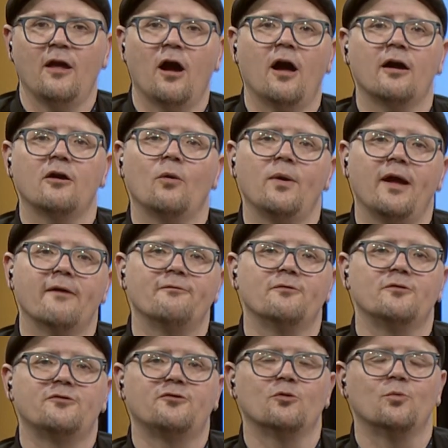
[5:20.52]
the ongoing
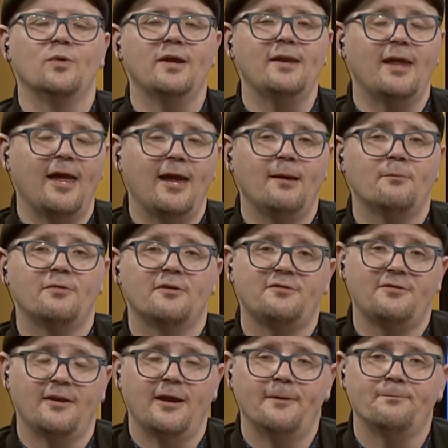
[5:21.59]
effort to rename the
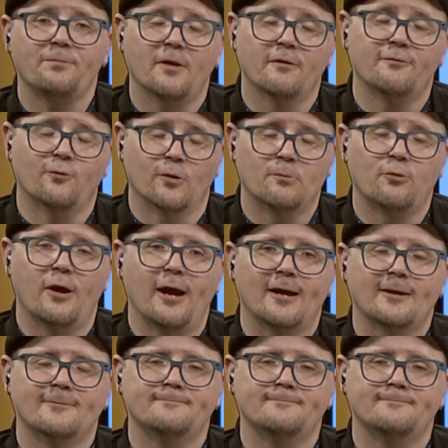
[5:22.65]
city of Fort Bragg.